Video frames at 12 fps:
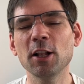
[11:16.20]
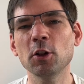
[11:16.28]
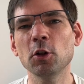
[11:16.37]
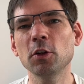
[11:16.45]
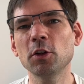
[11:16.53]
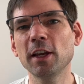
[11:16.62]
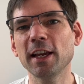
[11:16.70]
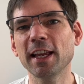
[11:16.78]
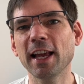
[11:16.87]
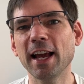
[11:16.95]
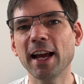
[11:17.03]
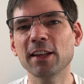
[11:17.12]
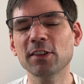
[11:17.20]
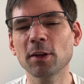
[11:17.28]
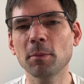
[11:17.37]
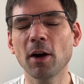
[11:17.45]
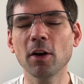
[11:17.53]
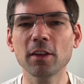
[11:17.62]
looking at
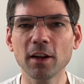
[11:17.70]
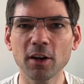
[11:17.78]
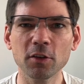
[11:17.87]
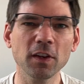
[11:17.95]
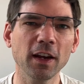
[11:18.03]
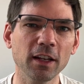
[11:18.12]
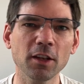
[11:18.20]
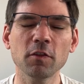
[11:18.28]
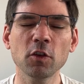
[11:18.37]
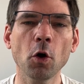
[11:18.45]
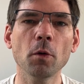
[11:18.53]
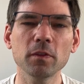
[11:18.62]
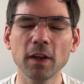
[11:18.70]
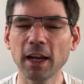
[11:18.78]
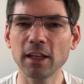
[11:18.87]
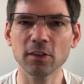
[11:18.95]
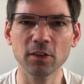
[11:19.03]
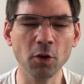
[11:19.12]
some other alternative top
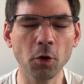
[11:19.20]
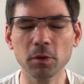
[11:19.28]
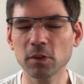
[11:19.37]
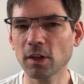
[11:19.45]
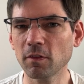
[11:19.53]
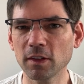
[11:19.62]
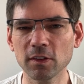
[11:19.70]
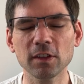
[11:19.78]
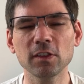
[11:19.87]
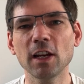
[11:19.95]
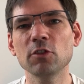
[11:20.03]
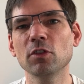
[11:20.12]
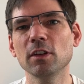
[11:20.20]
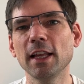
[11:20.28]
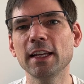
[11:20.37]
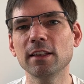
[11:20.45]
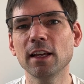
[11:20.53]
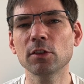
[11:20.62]
10s and top 7s, etc.
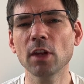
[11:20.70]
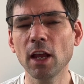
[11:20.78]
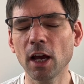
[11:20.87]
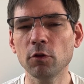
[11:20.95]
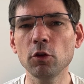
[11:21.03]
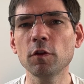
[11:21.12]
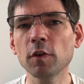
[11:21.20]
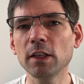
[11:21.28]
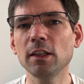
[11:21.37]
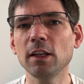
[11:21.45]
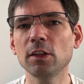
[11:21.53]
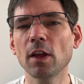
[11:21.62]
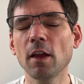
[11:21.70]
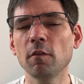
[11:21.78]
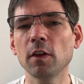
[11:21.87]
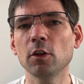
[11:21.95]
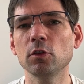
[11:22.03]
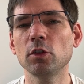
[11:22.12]
like this. If you find these
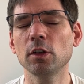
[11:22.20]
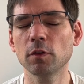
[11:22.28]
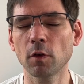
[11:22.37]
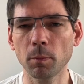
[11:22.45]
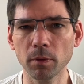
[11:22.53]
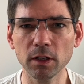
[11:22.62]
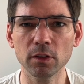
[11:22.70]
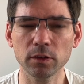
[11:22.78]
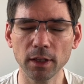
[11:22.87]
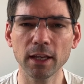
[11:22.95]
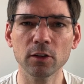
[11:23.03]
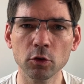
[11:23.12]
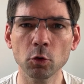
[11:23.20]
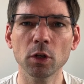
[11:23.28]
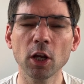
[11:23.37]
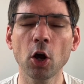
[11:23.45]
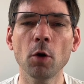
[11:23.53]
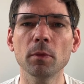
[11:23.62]
videos useful, please let us know in the
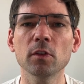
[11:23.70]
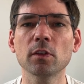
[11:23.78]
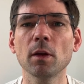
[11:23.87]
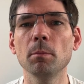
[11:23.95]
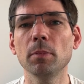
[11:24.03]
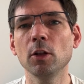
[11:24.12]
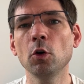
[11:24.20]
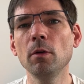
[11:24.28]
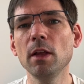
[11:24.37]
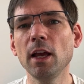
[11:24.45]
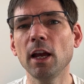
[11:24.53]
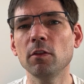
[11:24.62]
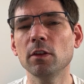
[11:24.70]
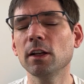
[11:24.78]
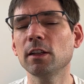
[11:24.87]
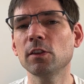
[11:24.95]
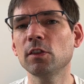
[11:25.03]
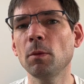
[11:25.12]
comments down below if you'd
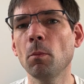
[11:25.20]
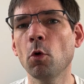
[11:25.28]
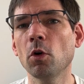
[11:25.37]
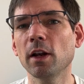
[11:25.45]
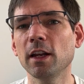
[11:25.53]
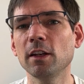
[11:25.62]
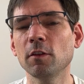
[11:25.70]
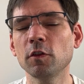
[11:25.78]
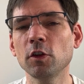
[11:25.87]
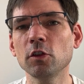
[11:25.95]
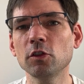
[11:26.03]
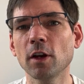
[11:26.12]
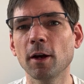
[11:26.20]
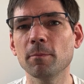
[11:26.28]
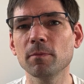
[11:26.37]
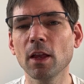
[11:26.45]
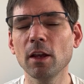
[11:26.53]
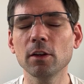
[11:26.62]
like to see more in the future.
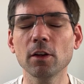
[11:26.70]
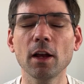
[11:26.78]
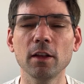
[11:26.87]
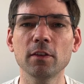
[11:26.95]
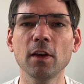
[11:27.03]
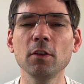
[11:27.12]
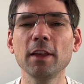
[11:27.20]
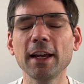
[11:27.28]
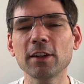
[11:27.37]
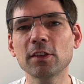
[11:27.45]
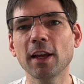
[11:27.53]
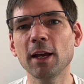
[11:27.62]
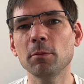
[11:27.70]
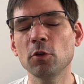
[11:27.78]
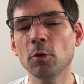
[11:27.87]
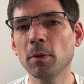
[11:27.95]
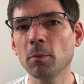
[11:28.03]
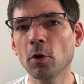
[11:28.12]
Until next time,
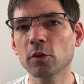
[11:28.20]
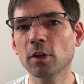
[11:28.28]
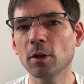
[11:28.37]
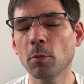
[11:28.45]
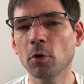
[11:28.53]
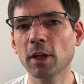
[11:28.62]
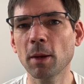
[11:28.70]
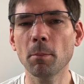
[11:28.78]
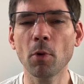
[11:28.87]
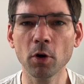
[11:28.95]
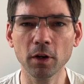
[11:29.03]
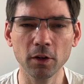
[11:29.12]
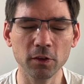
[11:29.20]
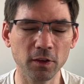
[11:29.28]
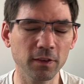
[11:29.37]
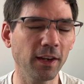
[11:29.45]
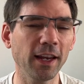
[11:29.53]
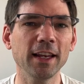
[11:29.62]
you've been watching the Board Game Bonkers.
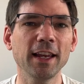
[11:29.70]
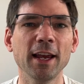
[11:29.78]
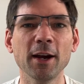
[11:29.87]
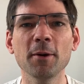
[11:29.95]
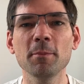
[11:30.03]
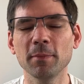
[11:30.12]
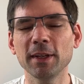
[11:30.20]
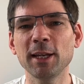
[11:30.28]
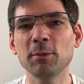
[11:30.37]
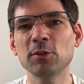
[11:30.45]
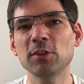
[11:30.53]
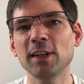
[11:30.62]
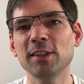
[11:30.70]
Take care. My name's Jay